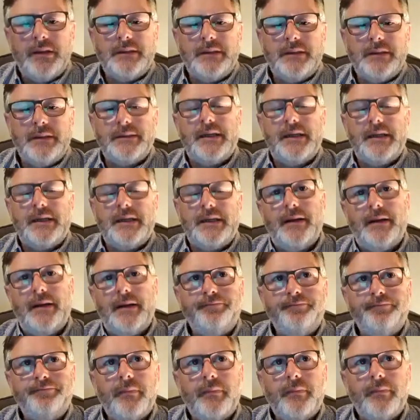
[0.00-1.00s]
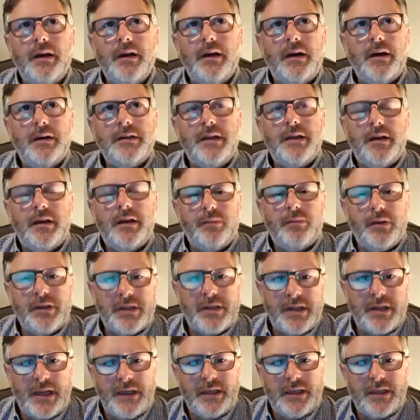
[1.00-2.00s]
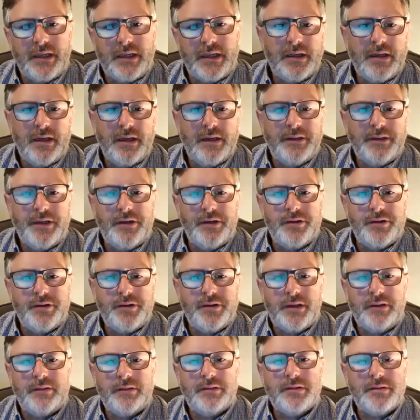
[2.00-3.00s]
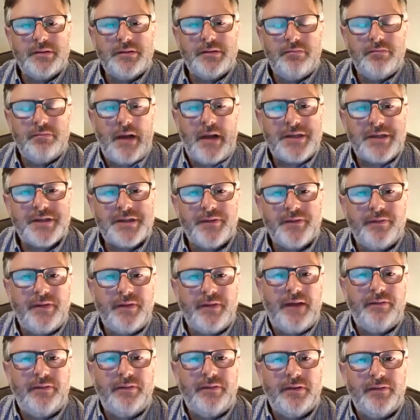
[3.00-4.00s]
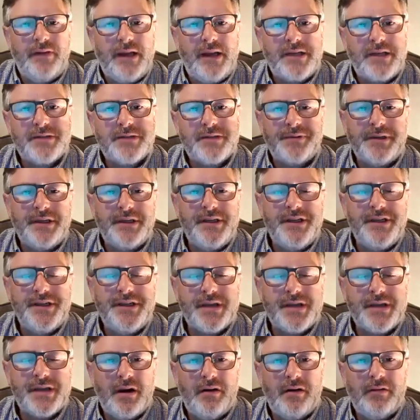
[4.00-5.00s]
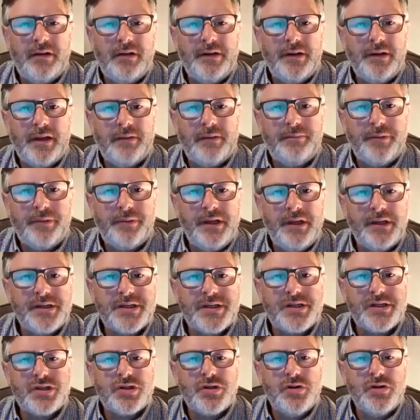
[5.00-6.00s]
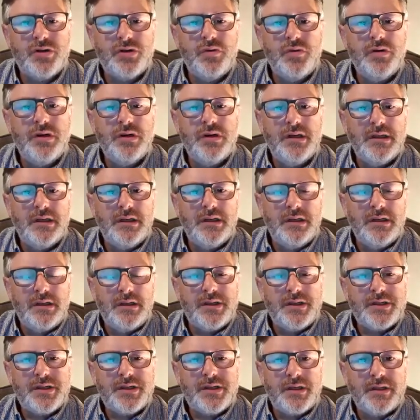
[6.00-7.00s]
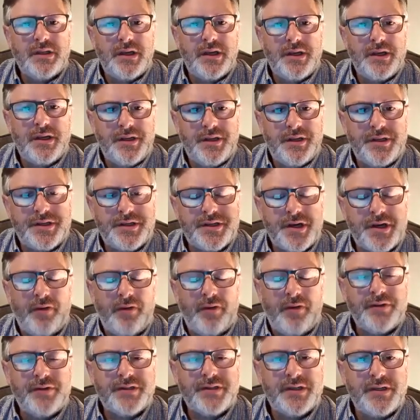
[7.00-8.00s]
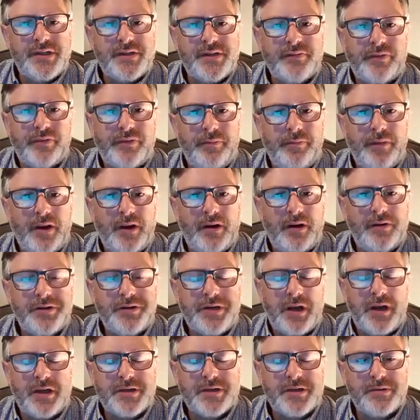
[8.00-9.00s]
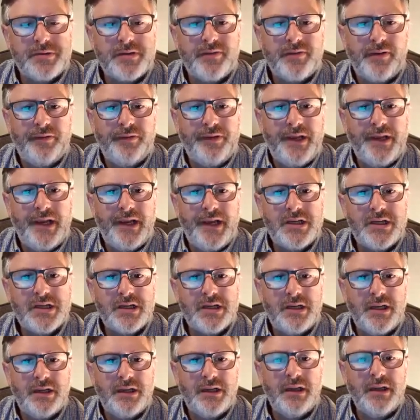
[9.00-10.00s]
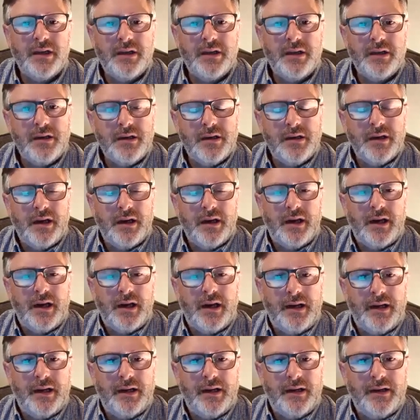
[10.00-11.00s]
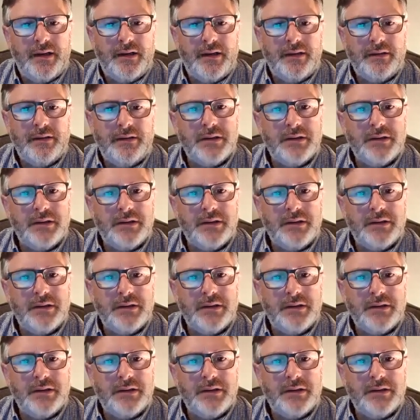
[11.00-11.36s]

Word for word: um, I, I want to thank uh, Deirdre, massive level of expertise there and, and bringing us through the, the services from the Irish Hospice Foundation and uh,